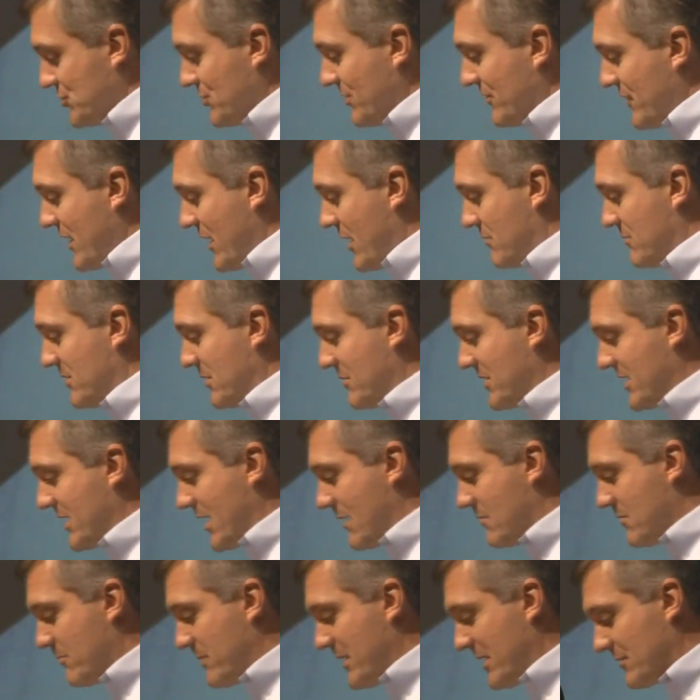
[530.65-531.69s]
You have helped me
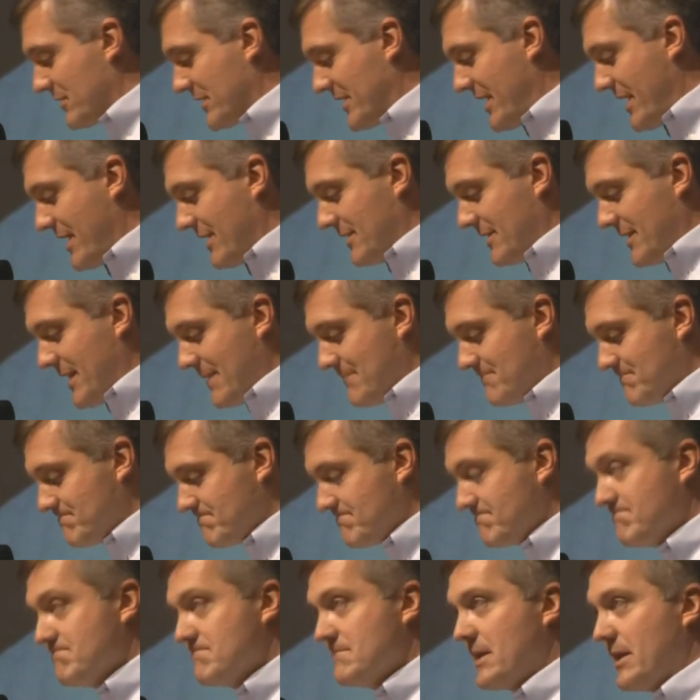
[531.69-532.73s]
become a better candidate